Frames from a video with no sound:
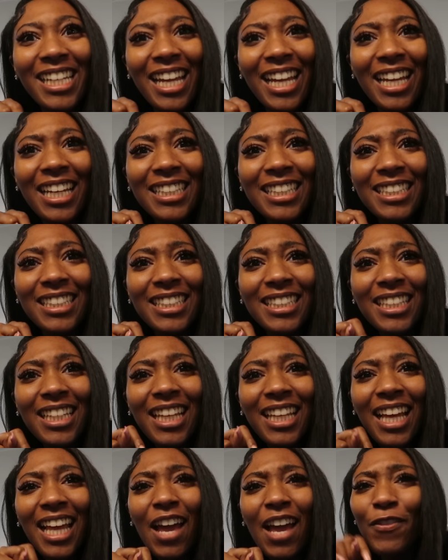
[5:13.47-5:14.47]
Chicks.
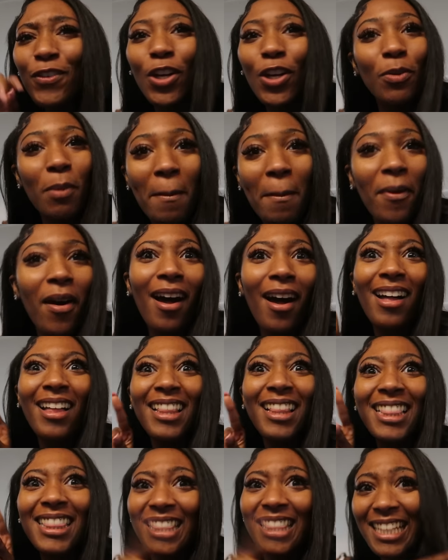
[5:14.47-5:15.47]
If you don't remember,
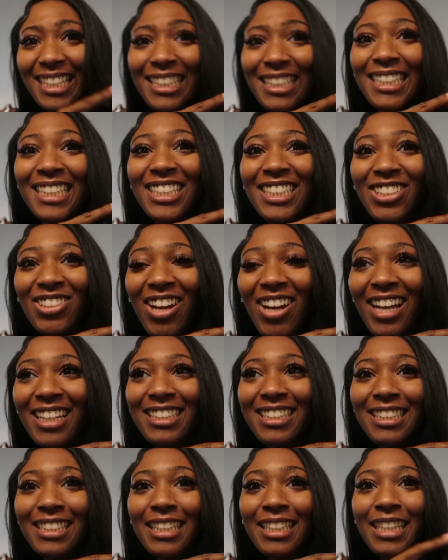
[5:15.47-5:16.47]
this is the dress.
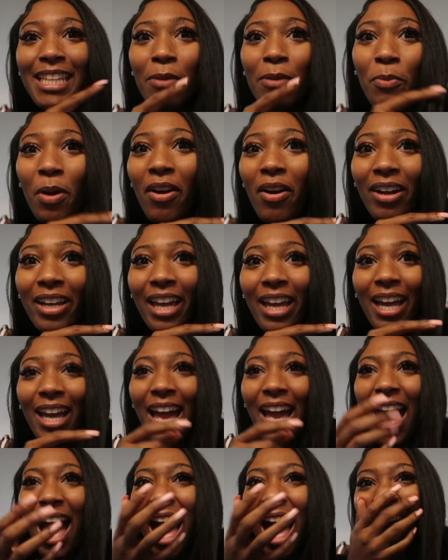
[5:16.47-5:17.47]
They're wearing it.
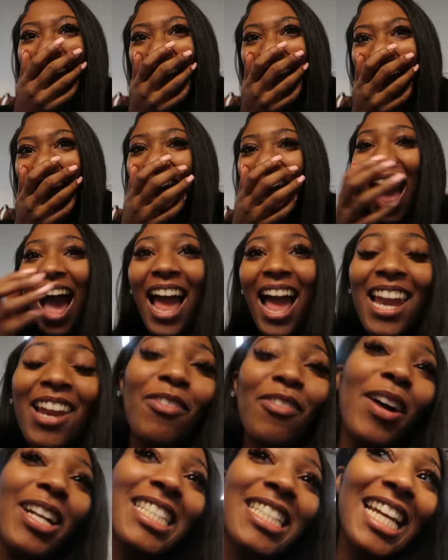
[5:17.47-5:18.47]
I
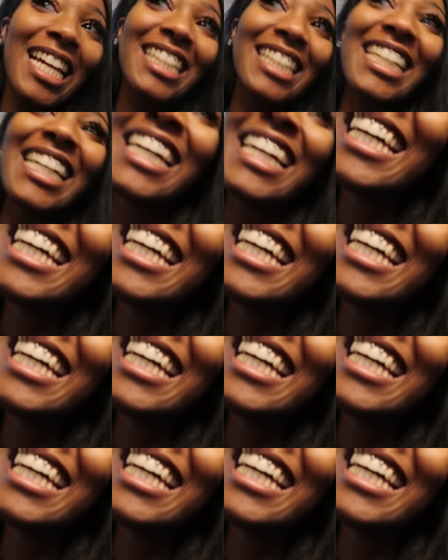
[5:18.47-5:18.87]
love White Chicks.